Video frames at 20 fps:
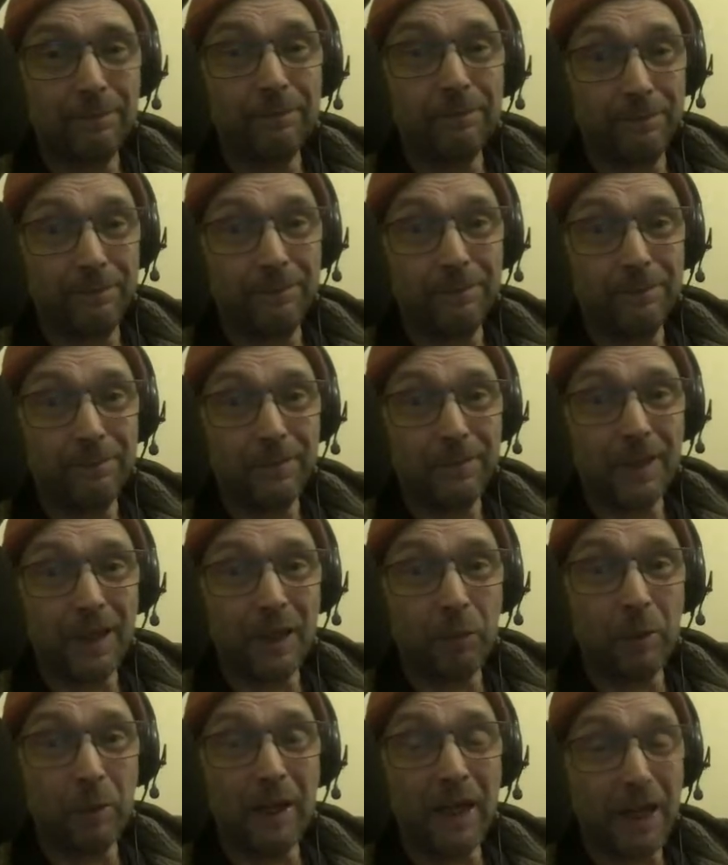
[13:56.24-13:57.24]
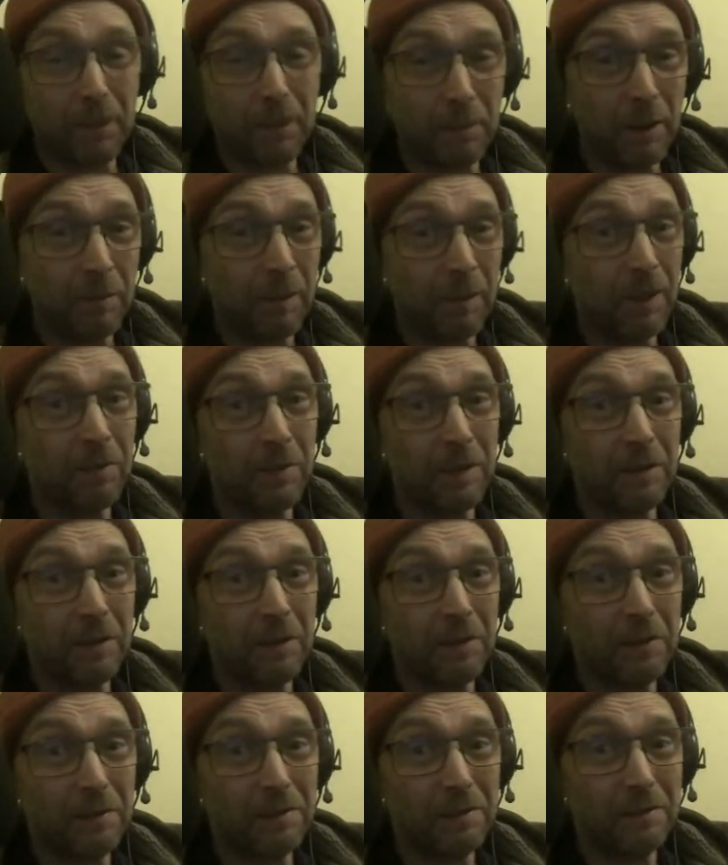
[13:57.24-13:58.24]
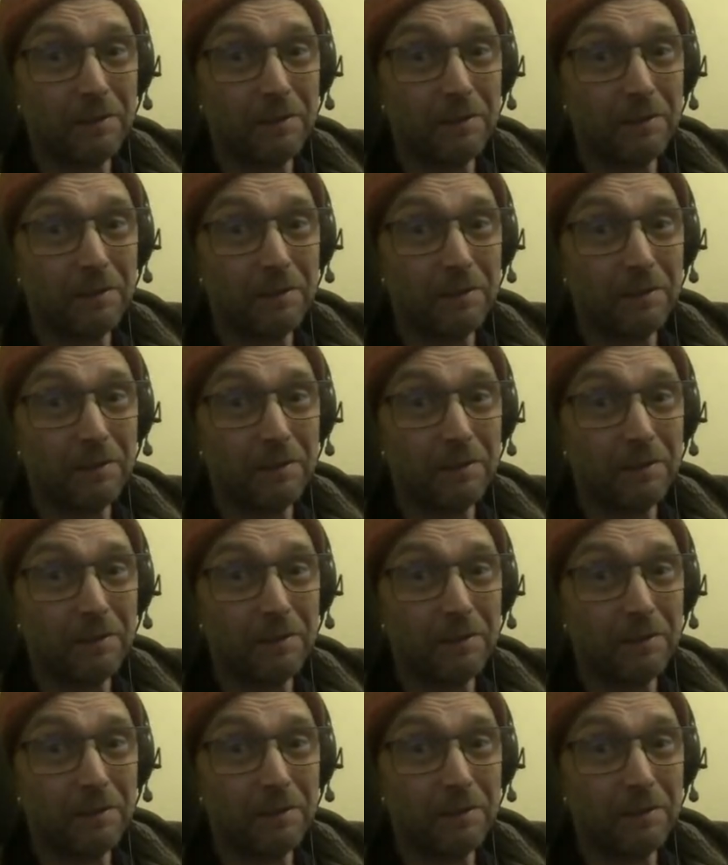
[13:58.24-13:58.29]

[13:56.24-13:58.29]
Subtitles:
Mm-hmm. Are we happy about this?